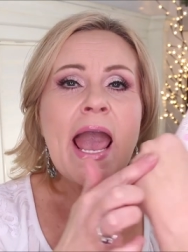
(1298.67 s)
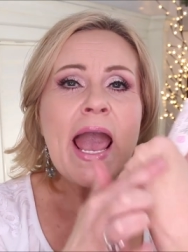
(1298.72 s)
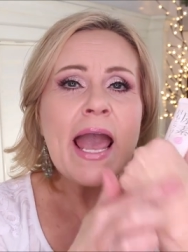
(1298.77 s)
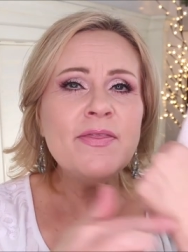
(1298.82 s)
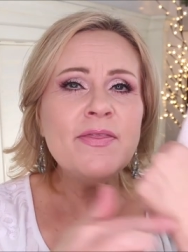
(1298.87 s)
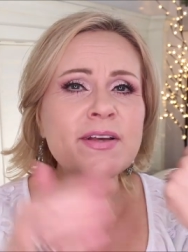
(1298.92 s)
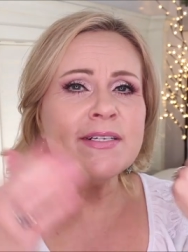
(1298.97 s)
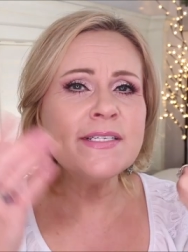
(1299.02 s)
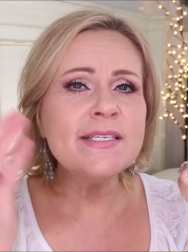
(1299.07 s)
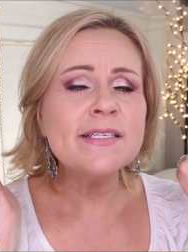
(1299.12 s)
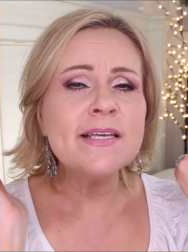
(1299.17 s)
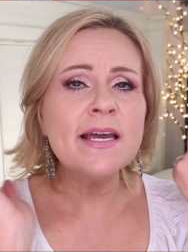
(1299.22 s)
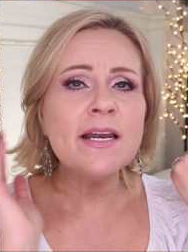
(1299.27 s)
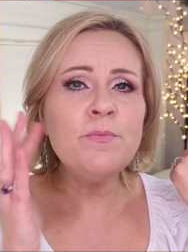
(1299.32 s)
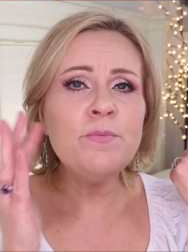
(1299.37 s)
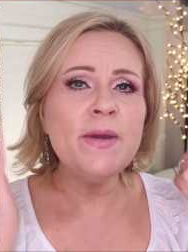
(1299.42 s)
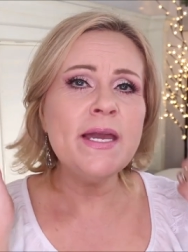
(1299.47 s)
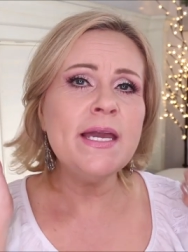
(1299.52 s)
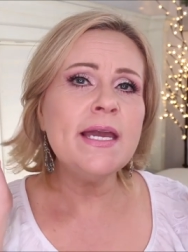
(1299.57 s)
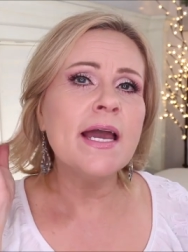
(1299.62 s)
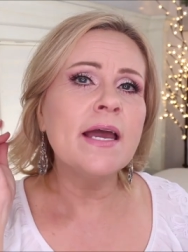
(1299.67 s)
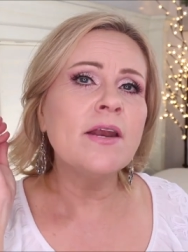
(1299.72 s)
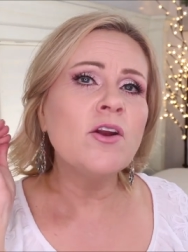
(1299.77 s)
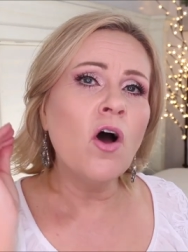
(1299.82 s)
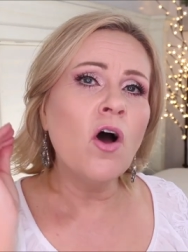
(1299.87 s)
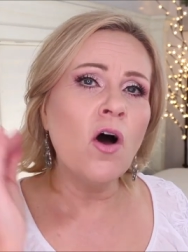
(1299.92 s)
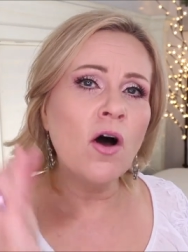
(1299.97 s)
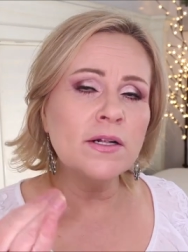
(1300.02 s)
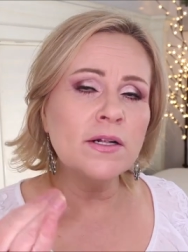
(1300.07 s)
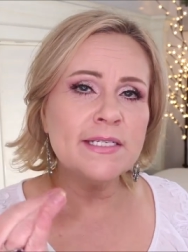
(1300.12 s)
And this is going to be an
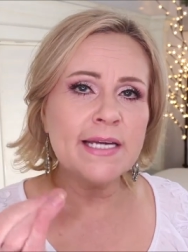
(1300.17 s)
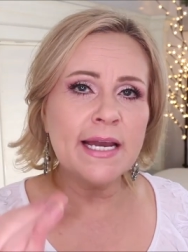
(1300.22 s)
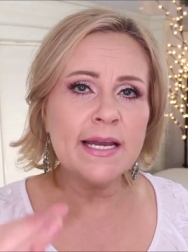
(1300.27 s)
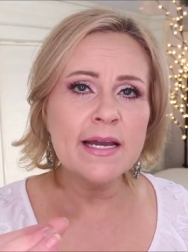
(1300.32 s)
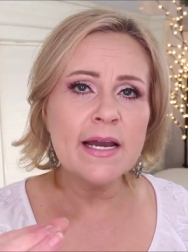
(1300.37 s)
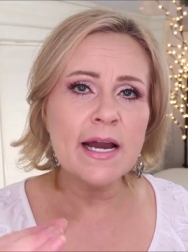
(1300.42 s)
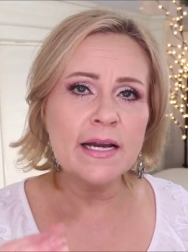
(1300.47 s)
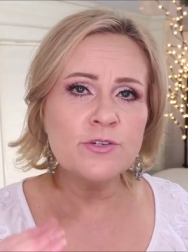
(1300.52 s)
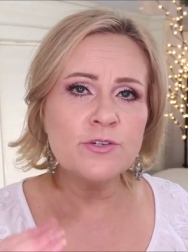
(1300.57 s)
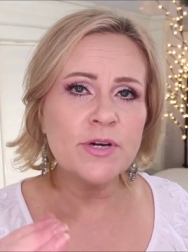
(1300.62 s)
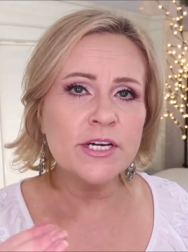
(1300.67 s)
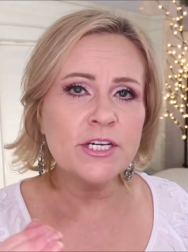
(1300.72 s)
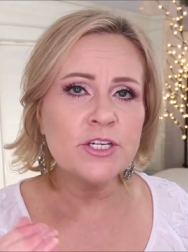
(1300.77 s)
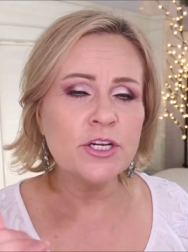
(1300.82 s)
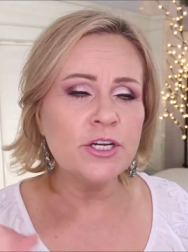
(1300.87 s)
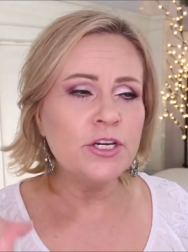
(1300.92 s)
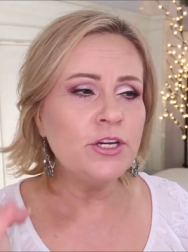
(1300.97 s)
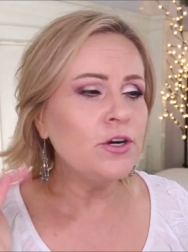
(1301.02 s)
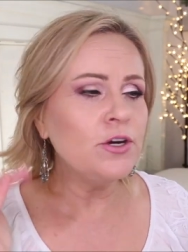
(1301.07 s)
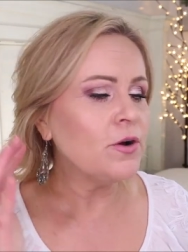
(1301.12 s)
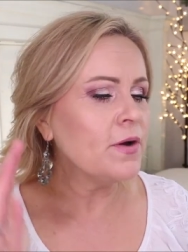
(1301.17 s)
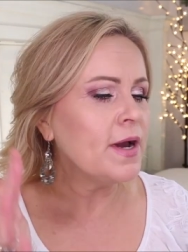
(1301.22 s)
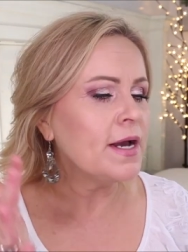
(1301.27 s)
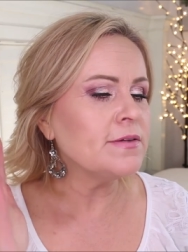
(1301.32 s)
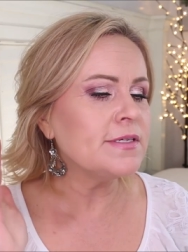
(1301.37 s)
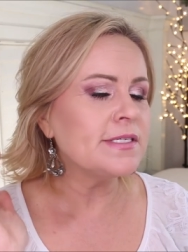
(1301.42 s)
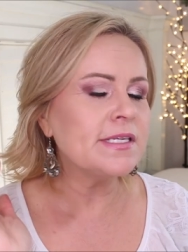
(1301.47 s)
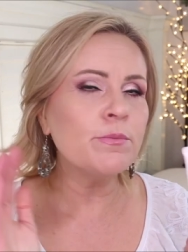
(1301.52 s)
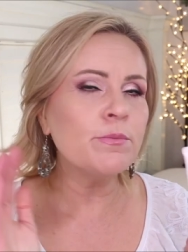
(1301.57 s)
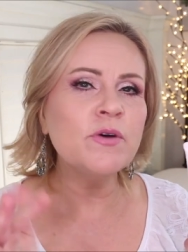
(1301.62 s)
all-day hydration. You know how
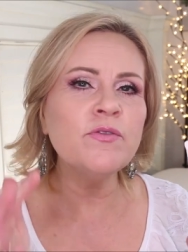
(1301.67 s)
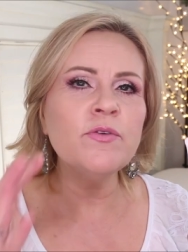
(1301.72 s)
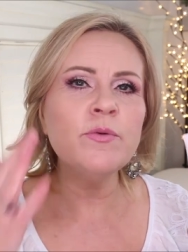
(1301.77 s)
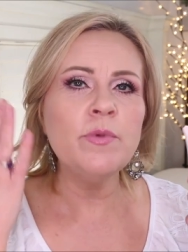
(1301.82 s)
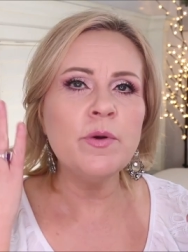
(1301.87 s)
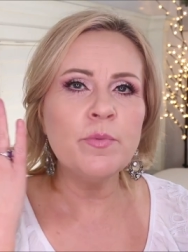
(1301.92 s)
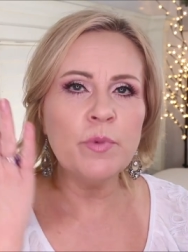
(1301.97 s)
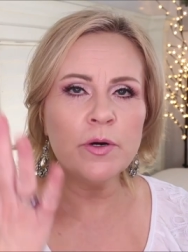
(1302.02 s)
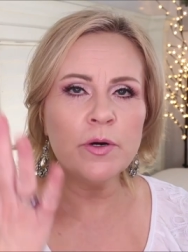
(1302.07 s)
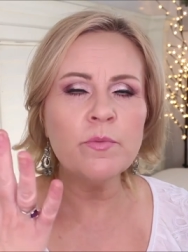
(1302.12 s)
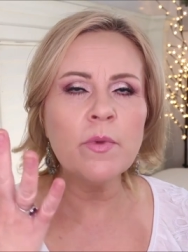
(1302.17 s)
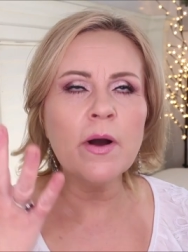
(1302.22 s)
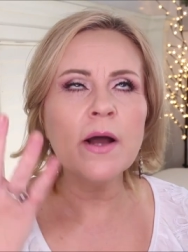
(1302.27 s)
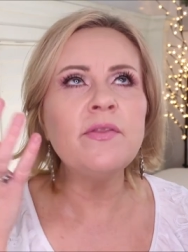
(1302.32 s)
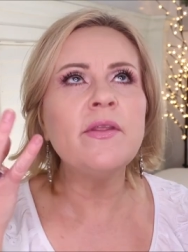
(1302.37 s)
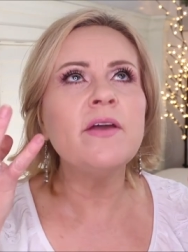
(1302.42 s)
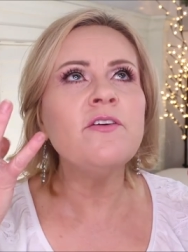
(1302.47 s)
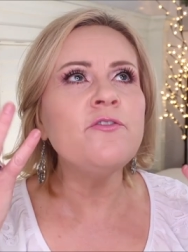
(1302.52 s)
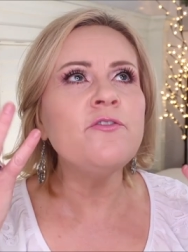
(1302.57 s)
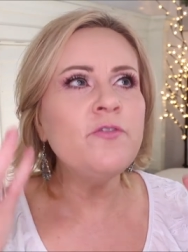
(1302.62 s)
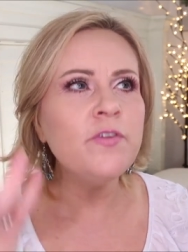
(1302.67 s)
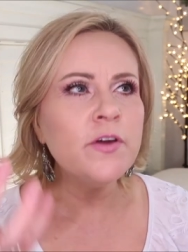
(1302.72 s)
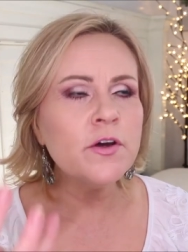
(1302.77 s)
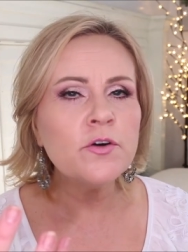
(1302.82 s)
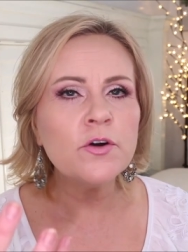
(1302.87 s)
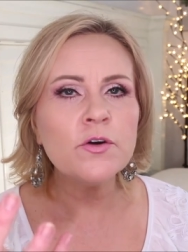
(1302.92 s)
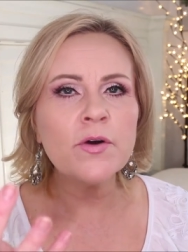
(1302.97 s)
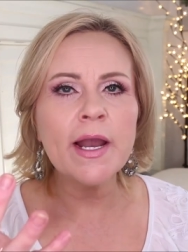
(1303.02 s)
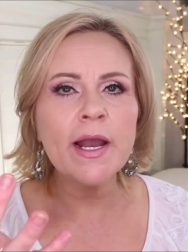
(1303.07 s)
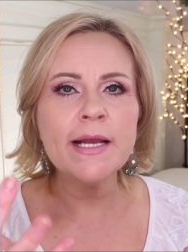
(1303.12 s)
some of them you put them on, they feel
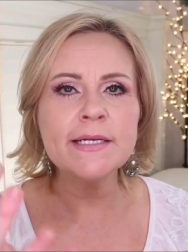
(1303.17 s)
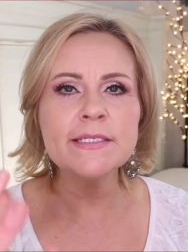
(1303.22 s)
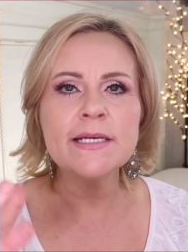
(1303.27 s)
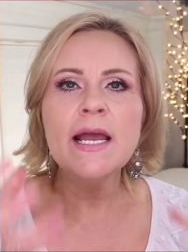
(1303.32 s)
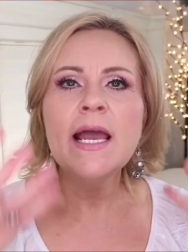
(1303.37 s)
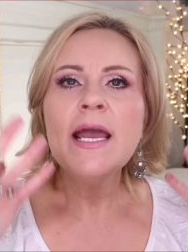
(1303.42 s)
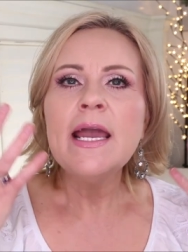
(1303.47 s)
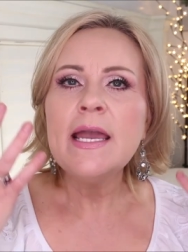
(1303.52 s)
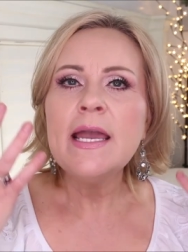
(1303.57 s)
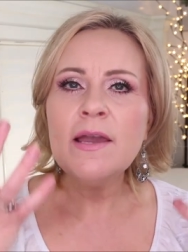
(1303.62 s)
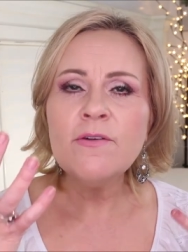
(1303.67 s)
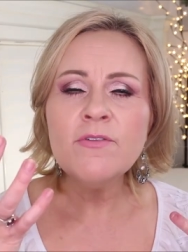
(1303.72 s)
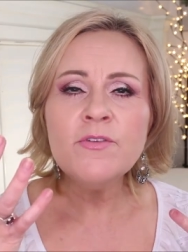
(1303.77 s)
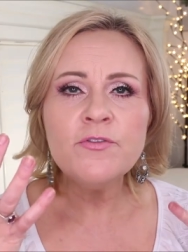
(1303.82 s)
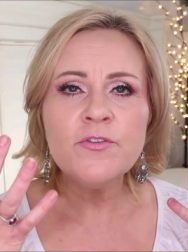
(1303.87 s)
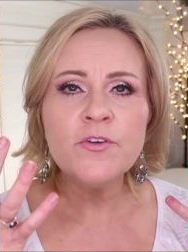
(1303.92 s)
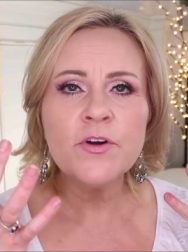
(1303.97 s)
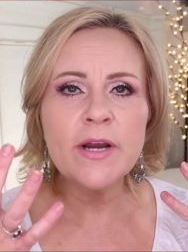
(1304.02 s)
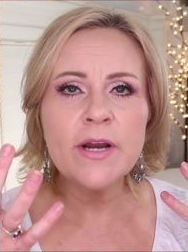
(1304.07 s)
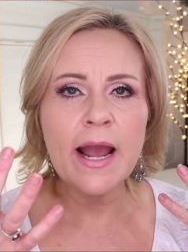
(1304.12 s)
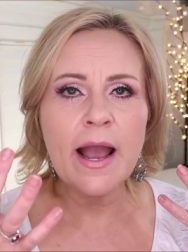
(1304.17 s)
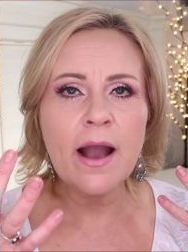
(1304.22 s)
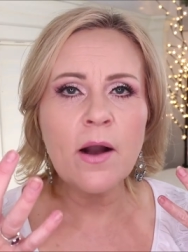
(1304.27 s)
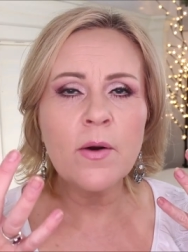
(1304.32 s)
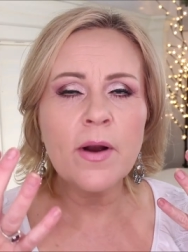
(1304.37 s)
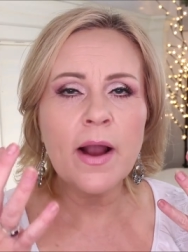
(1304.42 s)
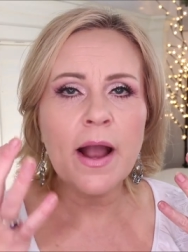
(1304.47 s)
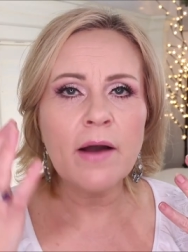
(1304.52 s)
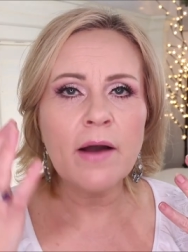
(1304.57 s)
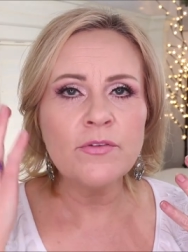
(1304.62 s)
great even for an
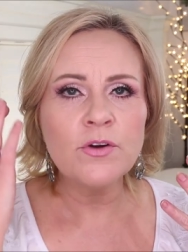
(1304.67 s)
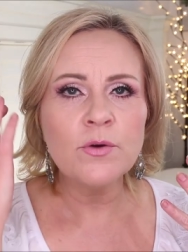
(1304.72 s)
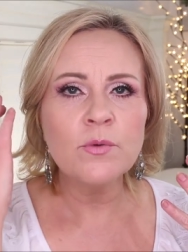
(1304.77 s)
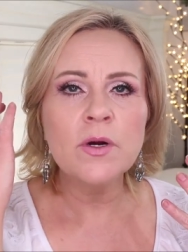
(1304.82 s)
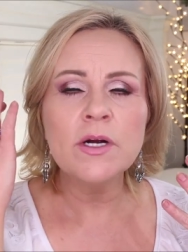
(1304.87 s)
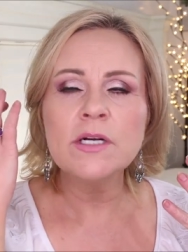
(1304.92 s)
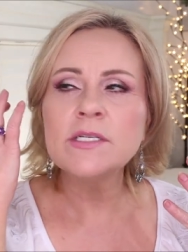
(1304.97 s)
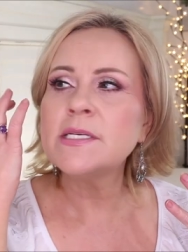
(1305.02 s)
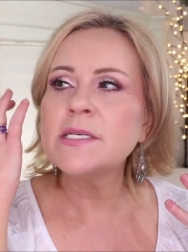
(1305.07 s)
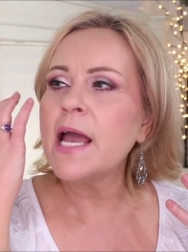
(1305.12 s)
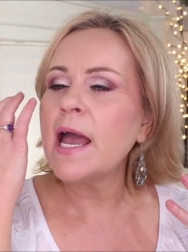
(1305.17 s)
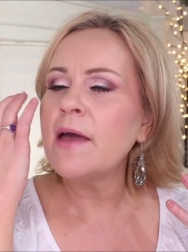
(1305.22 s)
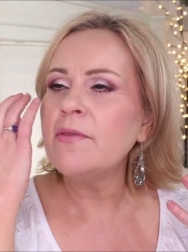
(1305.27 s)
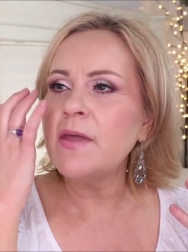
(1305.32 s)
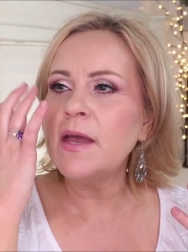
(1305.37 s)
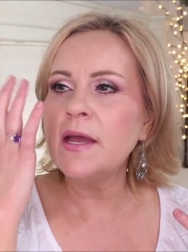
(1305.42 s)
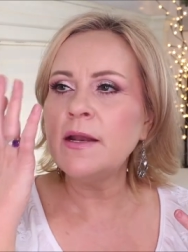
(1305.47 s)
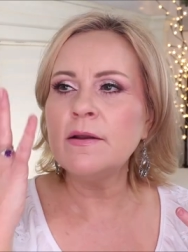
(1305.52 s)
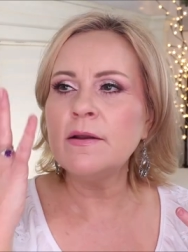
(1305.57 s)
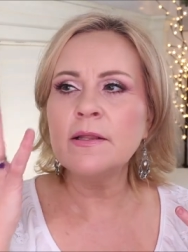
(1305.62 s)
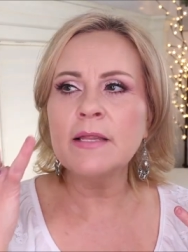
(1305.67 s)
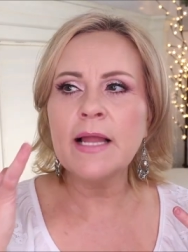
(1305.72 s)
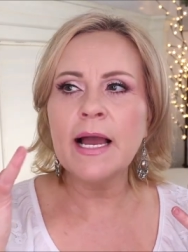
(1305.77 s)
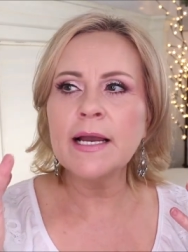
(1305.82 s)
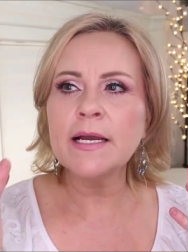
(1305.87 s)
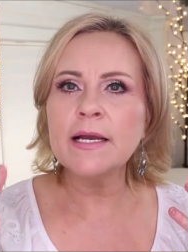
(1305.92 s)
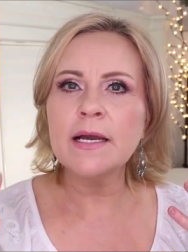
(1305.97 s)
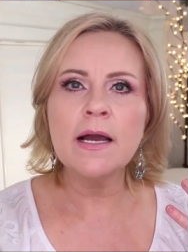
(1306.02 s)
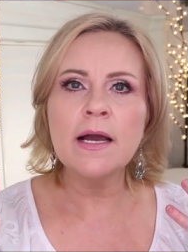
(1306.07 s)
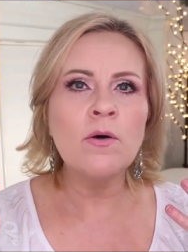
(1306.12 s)
hour afterwards and then
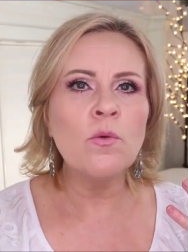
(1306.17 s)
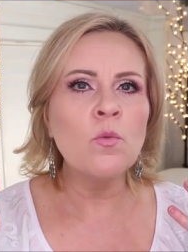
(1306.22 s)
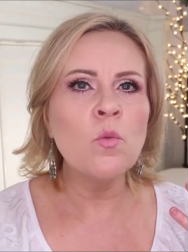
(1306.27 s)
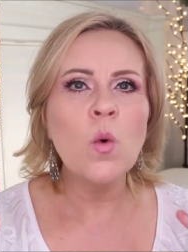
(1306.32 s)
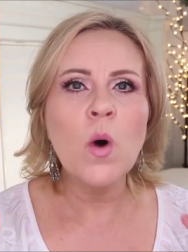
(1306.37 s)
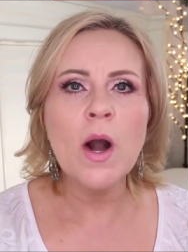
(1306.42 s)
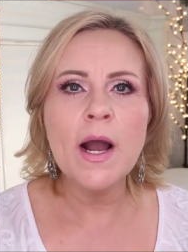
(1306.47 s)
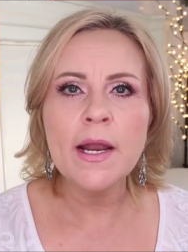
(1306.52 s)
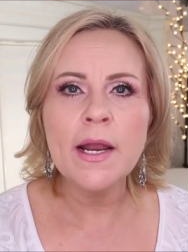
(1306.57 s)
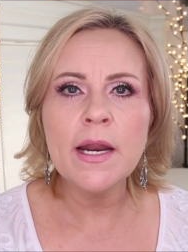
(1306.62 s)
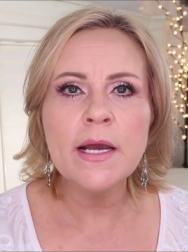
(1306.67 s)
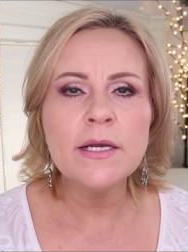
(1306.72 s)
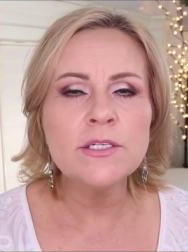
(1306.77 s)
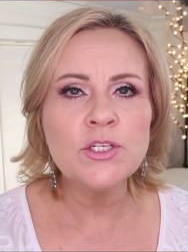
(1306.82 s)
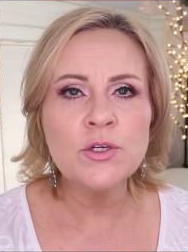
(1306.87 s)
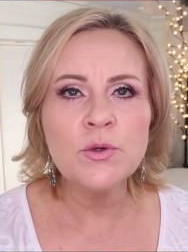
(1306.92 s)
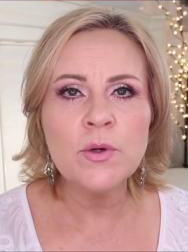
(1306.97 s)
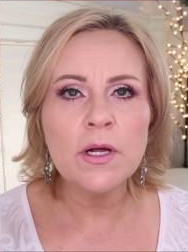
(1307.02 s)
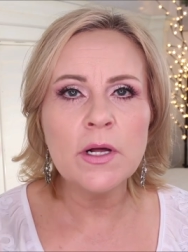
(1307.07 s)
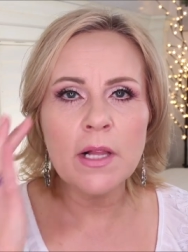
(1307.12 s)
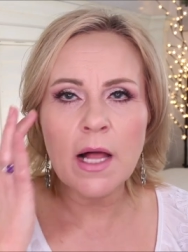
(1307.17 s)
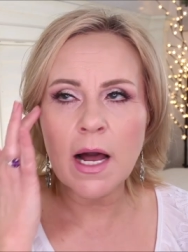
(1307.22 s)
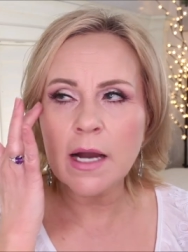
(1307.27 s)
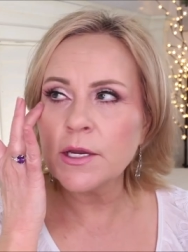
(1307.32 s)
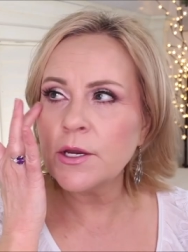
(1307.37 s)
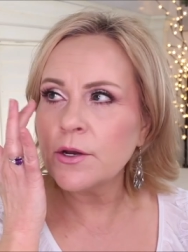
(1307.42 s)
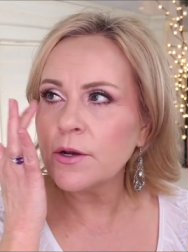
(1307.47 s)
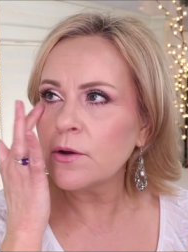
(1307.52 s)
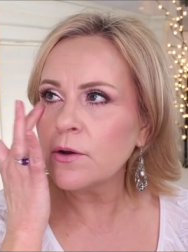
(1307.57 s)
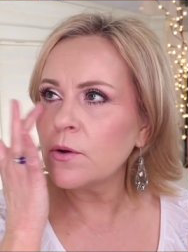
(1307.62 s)
like one, two o'clock,
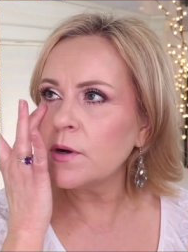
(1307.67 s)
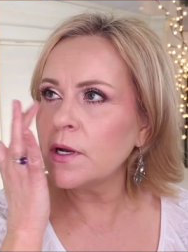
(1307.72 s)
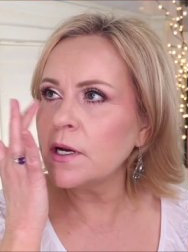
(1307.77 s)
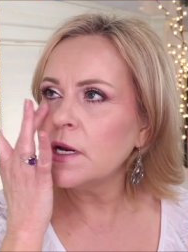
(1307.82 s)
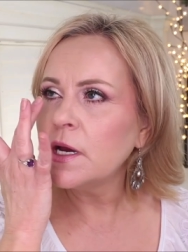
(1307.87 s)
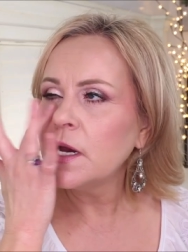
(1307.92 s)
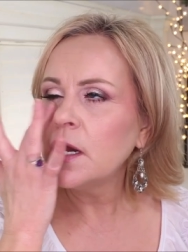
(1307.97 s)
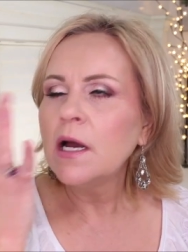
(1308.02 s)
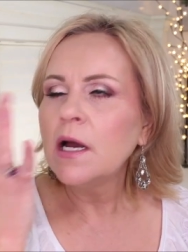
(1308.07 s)
you're going,